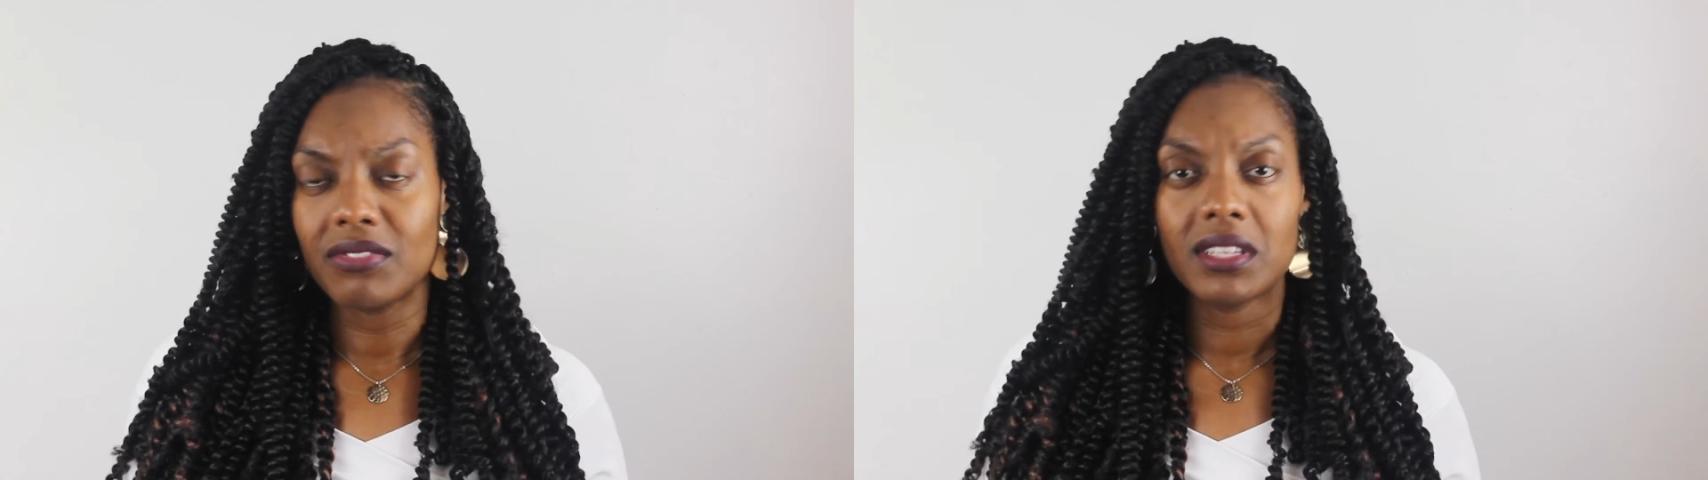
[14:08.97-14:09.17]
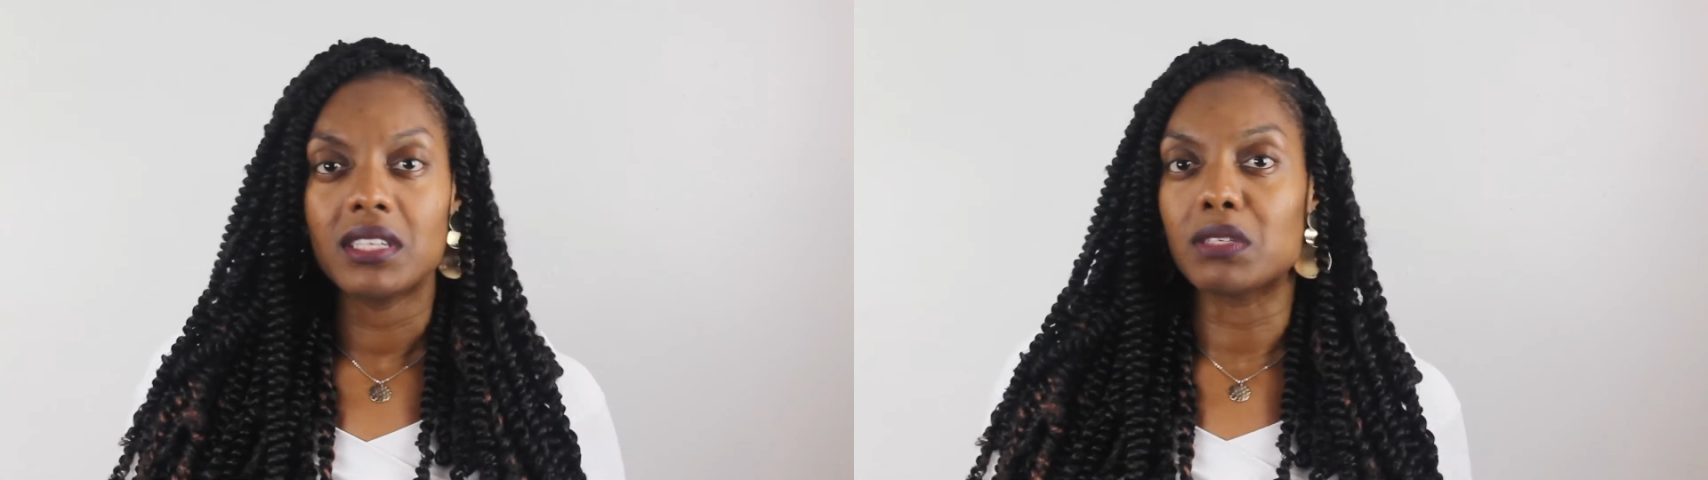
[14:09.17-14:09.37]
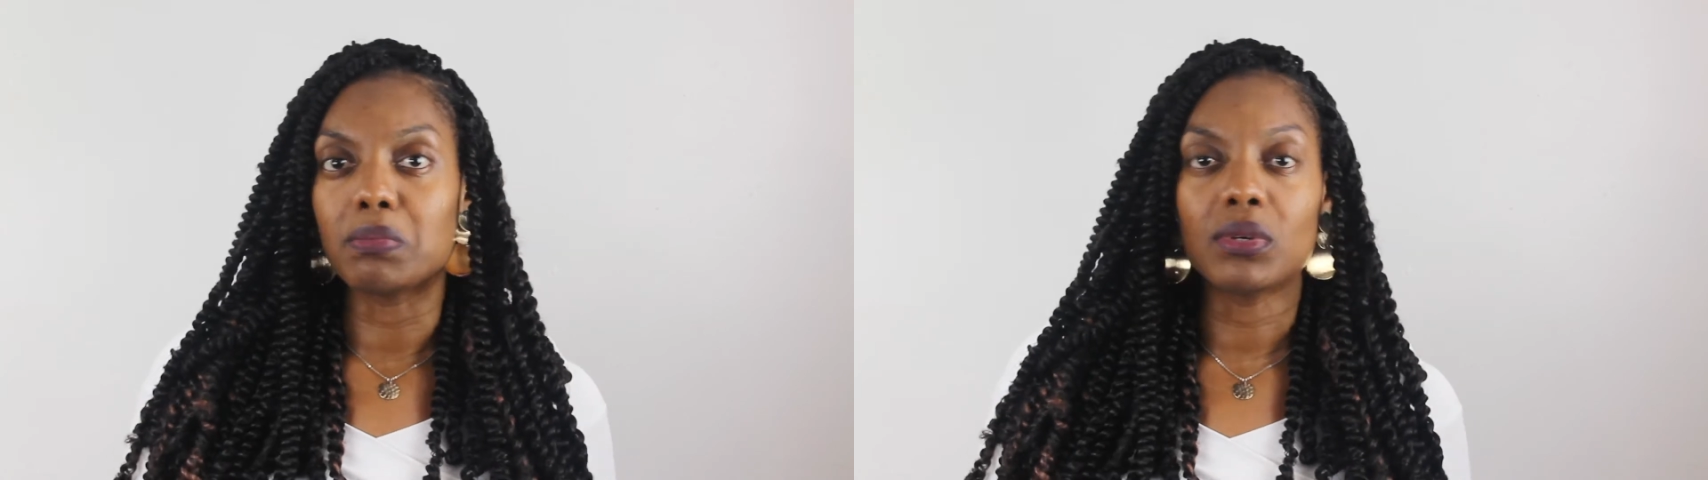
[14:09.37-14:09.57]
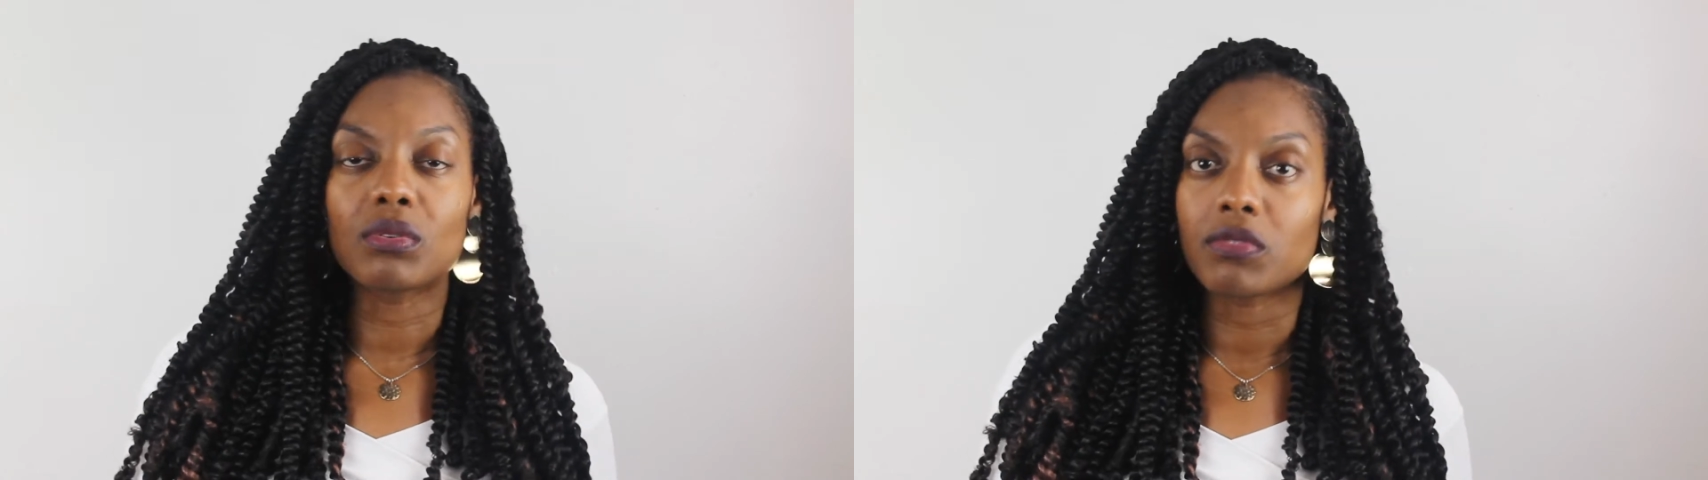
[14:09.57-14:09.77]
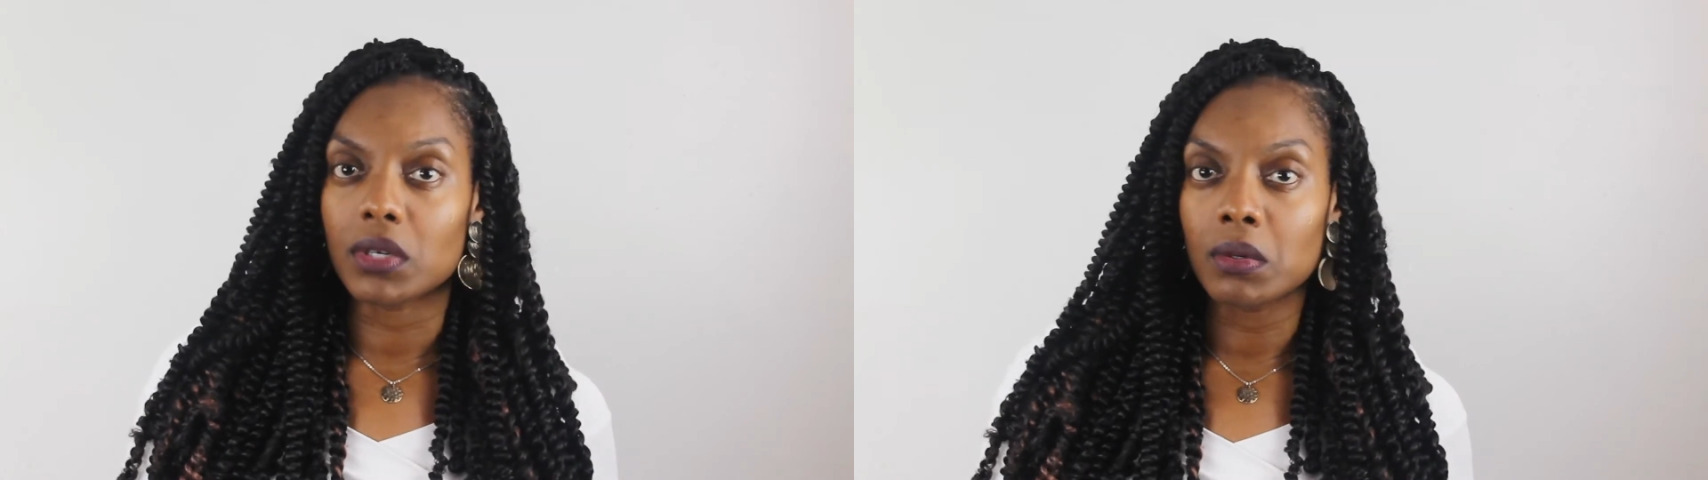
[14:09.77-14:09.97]
Philly is
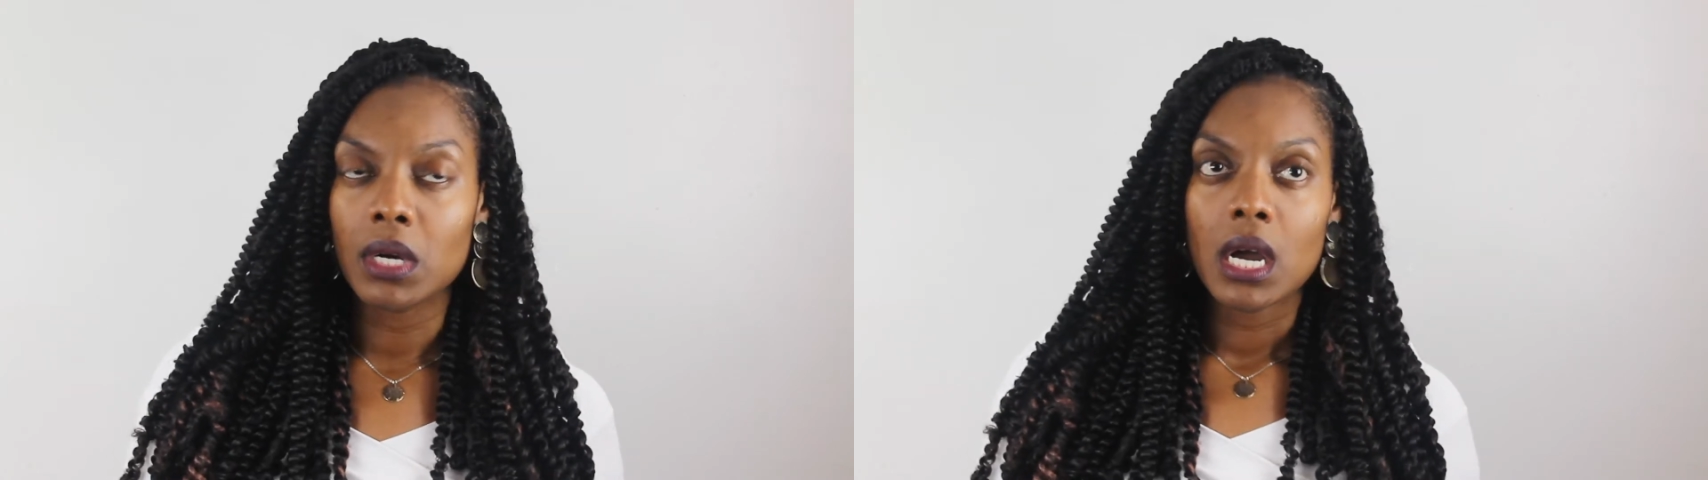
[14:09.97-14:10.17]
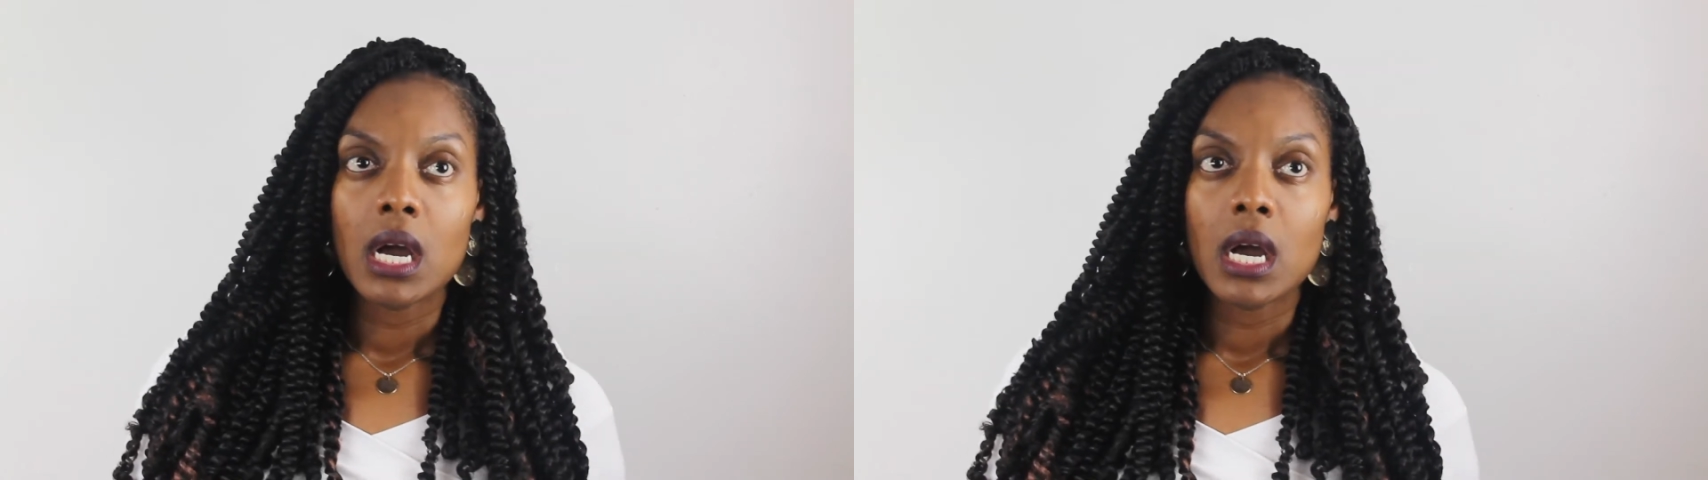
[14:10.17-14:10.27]
beautiful.